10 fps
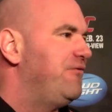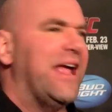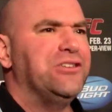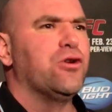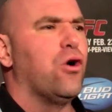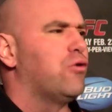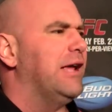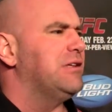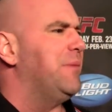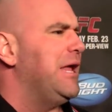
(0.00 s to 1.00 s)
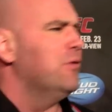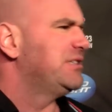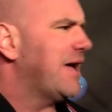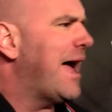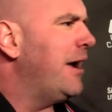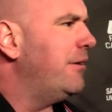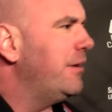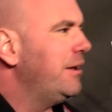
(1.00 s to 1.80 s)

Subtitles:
Fans are going crazy. I mean, he was tired.